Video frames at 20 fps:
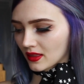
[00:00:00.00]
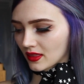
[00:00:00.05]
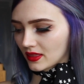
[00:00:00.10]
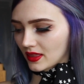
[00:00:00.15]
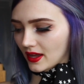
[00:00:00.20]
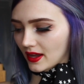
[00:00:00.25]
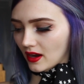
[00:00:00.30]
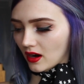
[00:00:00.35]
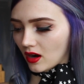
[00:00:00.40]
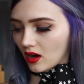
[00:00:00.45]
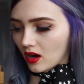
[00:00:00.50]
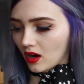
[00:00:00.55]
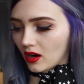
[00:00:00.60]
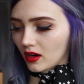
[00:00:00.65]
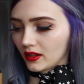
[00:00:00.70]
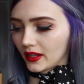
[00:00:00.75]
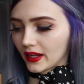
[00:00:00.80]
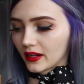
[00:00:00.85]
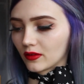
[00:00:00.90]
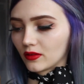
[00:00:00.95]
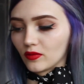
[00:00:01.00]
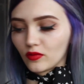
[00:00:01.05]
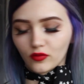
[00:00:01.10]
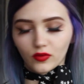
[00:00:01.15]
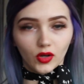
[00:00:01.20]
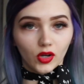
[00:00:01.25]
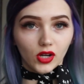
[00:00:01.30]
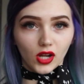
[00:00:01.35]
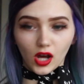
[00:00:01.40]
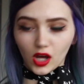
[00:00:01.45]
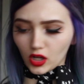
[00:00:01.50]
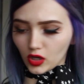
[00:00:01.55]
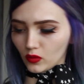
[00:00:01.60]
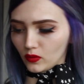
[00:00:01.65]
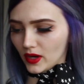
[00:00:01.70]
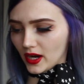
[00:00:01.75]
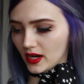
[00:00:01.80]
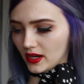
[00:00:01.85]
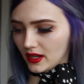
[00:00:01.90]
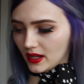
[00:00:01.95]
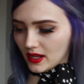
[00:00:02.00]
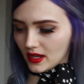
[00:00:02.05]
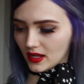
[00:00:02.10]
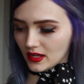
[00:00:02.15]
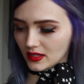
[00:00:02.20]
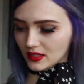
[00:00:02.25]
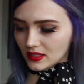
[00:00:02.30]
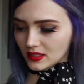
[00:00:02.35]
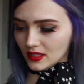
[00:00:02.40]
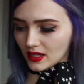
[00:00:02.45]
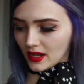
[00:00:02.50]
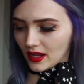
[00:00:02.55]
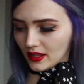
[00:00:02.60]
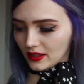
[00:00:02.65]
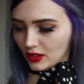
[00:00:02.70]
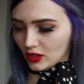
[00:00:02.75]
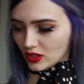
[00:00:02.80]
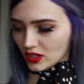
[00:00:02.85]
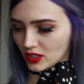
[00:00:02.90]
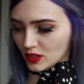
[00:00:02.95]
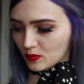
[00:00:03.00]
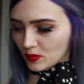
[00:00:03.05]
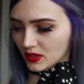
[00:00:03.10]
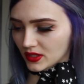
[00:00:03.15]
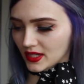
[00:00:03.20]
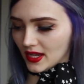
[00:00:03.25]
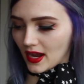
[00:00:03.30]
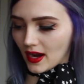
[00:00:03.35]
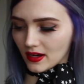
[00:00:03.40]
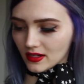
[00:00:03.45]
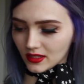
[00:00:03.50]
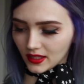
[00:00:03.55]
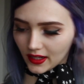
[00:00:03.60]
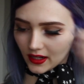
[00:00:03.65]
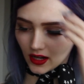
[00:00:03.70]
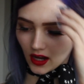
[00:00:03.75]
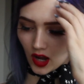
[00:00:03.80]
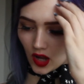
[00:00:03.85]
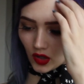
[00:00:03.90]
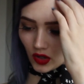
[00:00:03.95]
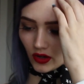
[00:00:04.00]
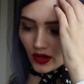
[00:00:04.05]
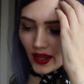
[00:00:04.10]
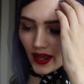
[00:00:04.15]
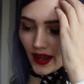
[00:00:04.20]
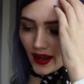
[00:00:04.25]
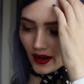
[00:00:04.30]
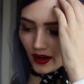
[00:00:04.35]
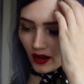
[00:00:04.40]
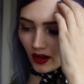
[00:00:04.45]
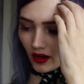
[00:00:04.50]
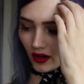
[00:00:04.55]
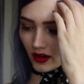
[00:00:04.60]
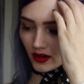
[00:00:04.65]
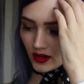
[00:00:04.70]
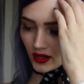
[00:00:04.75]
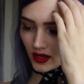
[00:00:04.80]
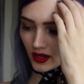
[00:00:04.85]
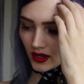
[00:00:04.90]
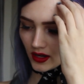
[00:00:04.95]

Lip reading: They are like for color radiance, and they're just protect like colored hair.